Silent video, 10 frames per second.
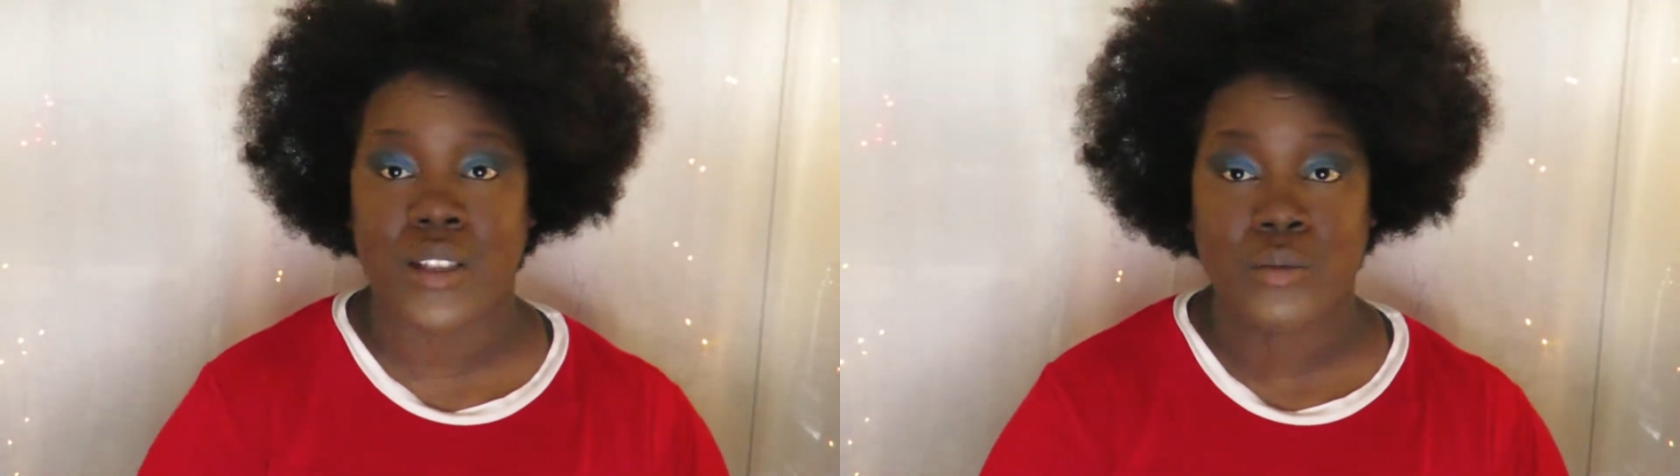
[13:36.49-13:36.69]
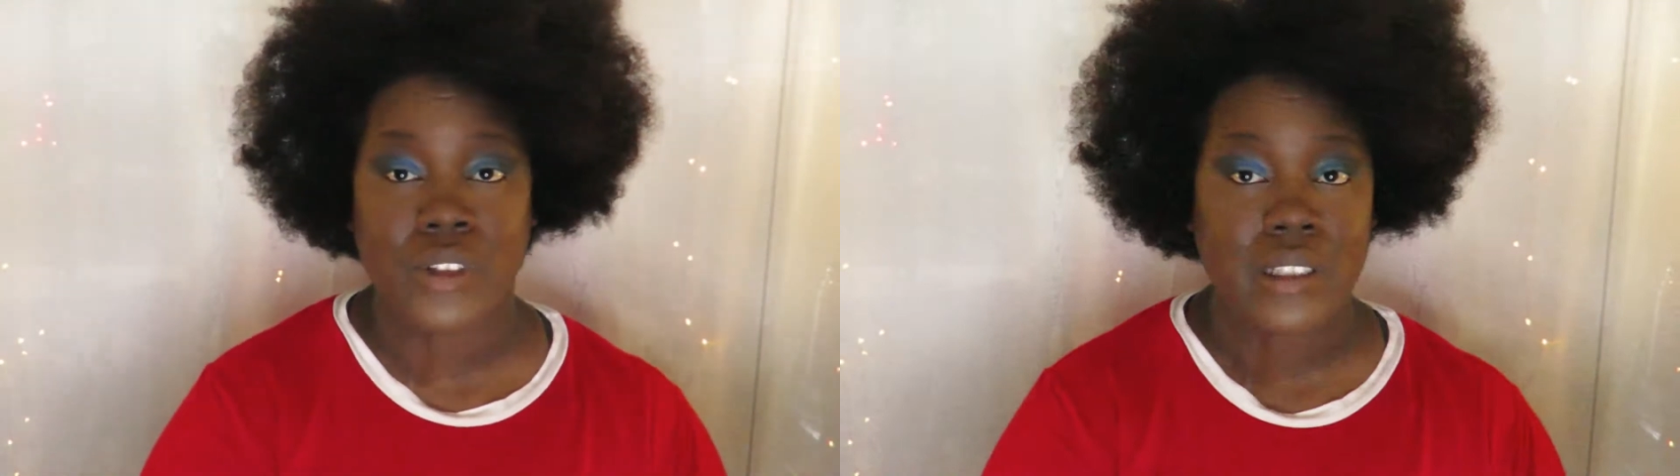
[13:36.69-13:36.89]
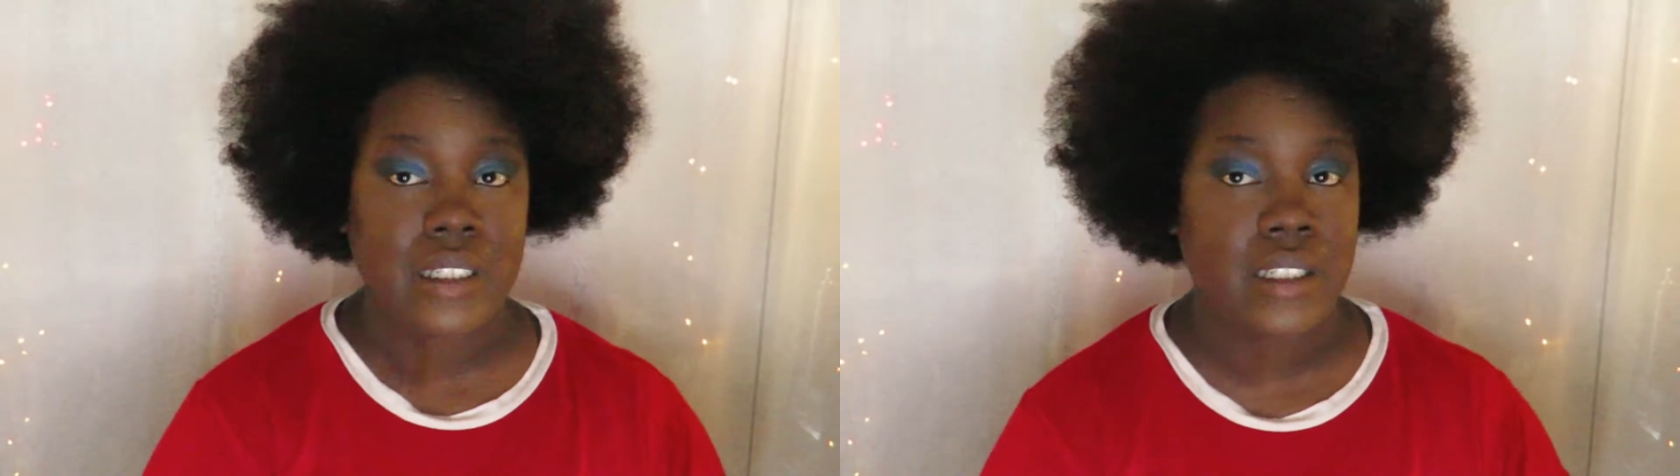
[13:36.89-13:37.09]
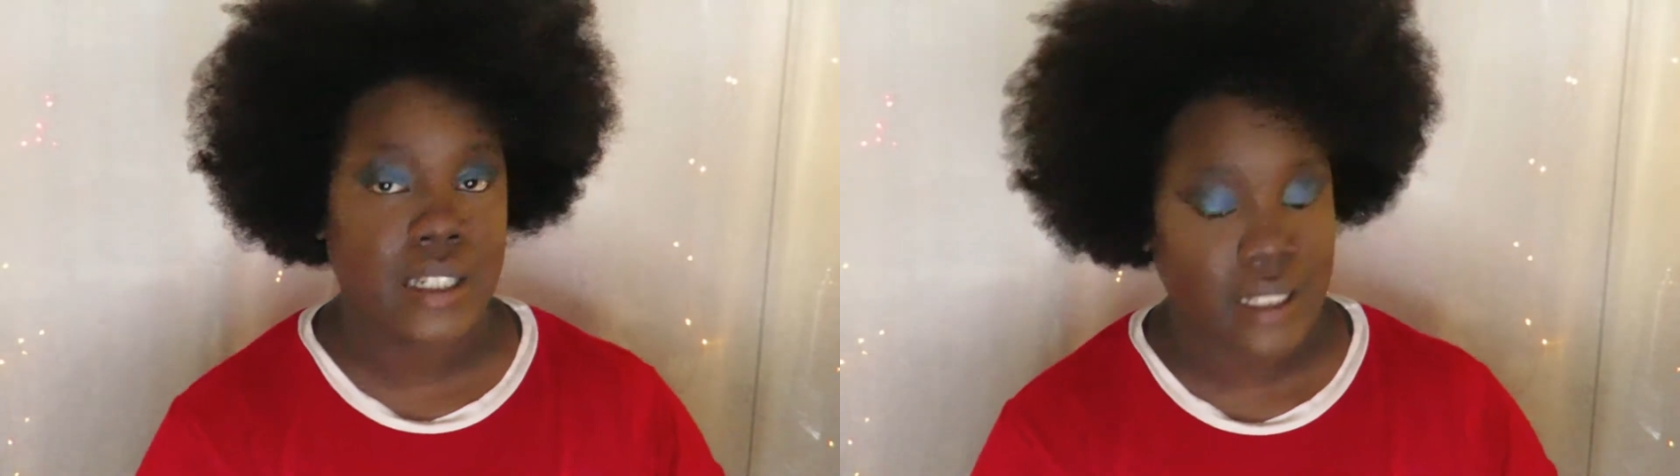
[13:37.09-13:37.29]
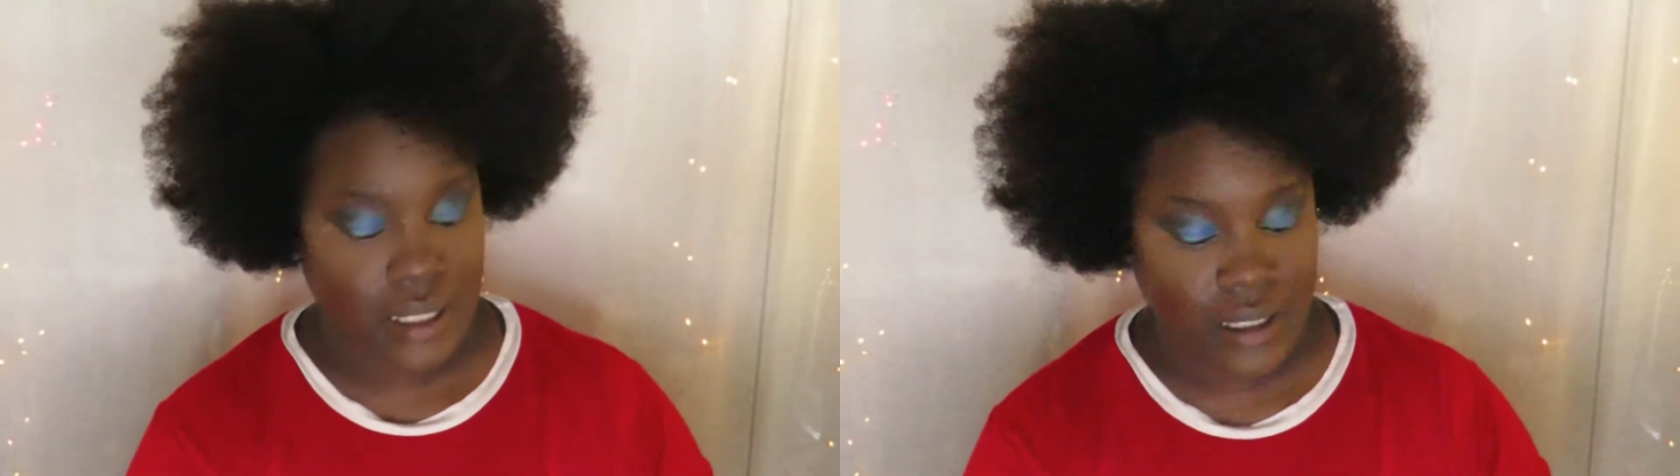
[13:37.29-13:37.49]
blended
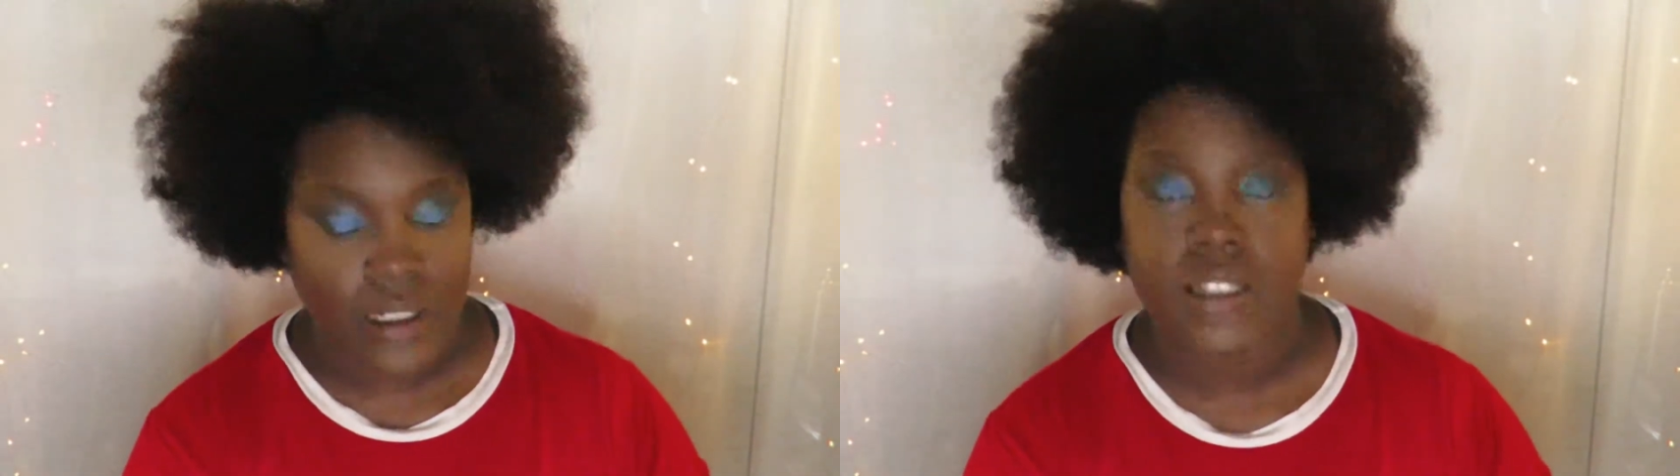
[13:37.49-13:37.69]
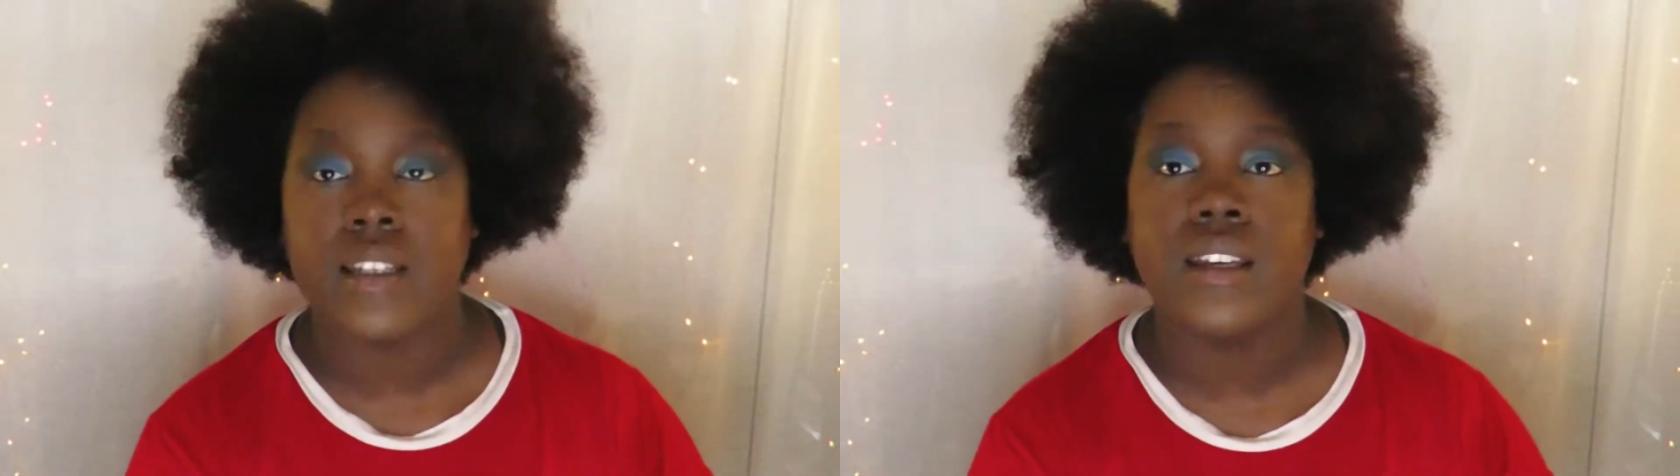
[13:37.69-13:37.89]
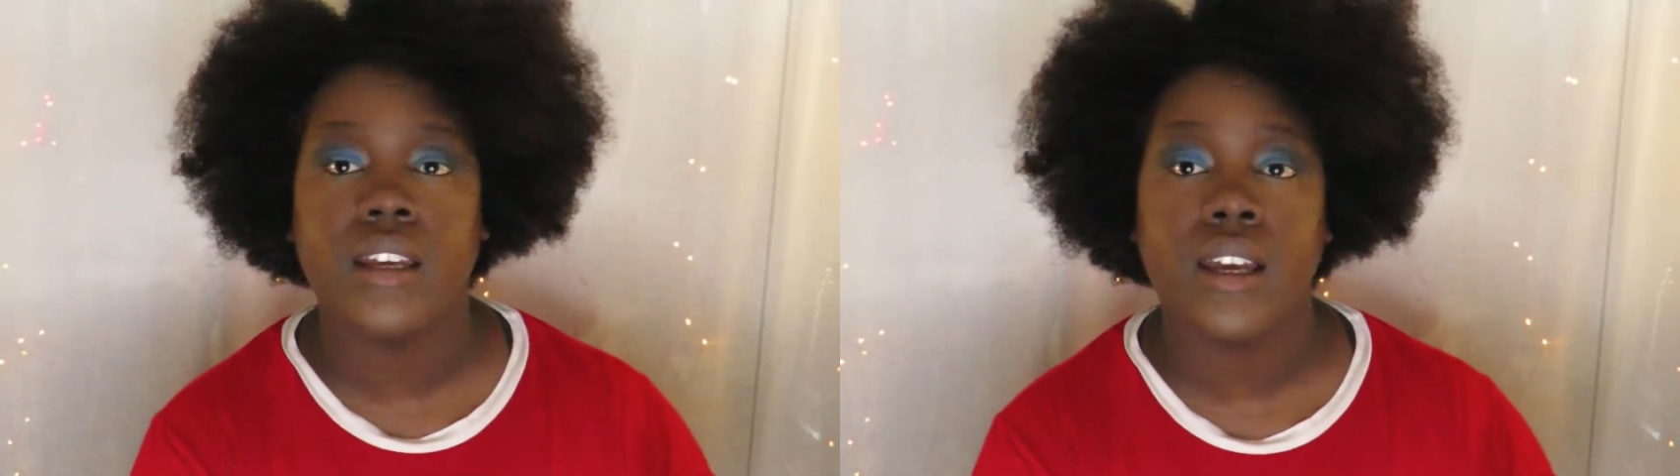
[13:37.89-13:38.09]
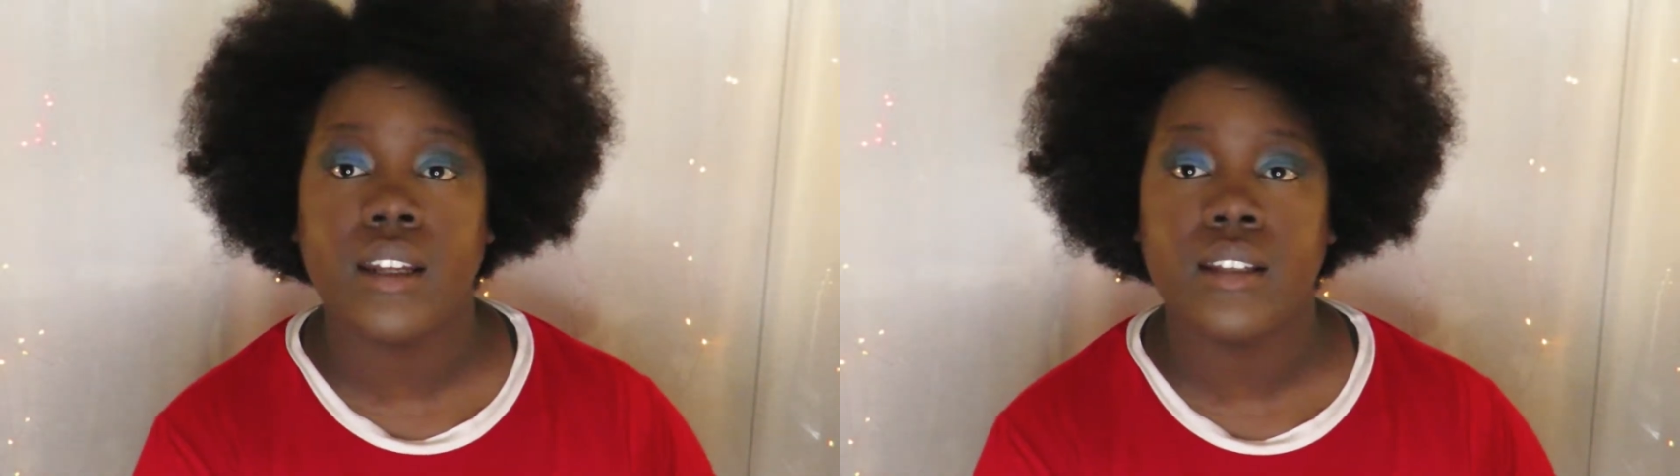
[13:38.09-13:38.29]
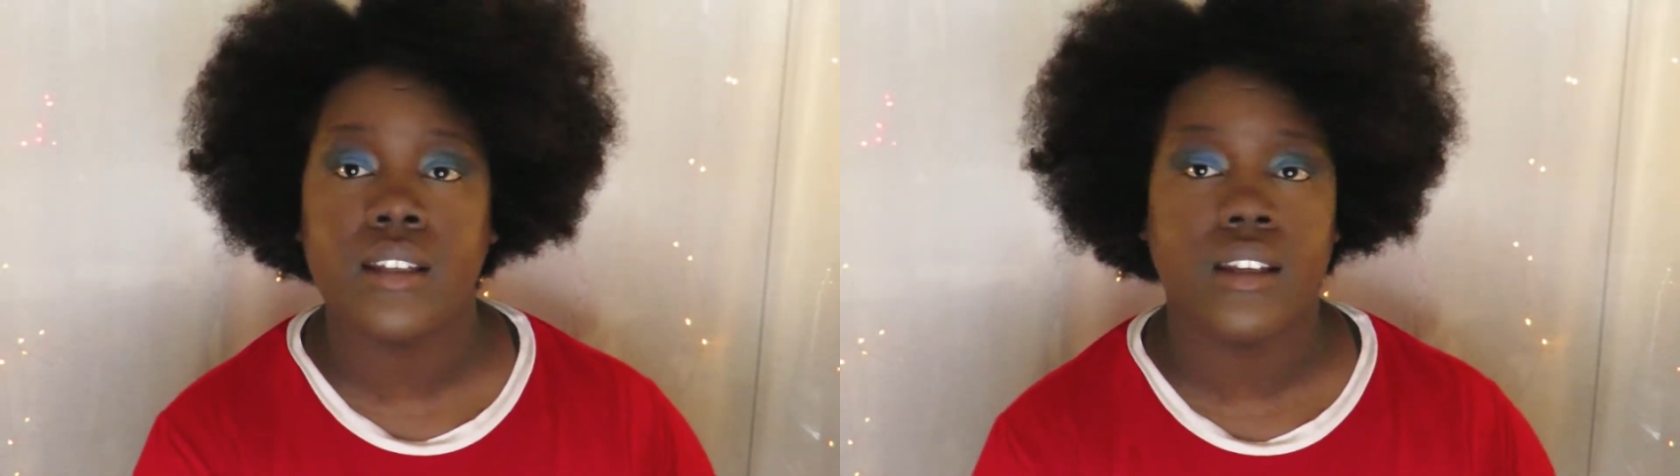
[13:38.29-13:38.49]
as it's gonna get.